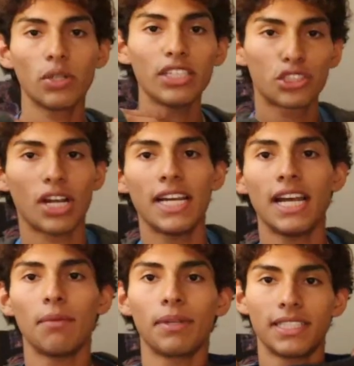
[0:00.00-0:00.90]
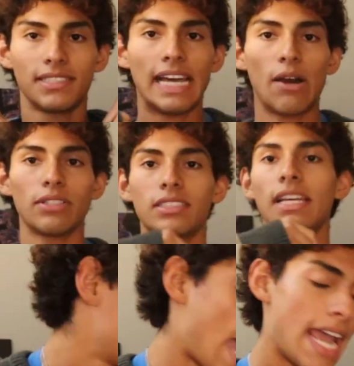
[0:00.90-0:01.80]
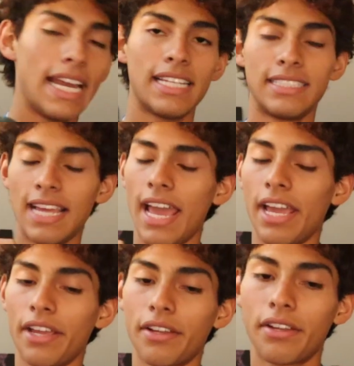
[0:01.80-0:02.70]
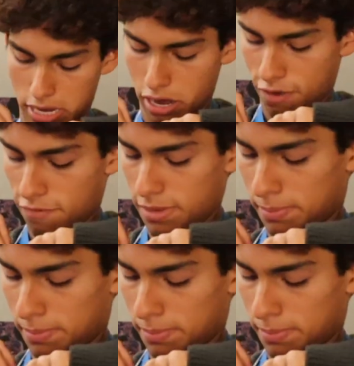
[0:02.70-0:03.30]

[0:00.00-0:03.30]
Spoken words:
let's try it on because now it's like tight as day. Get off of me,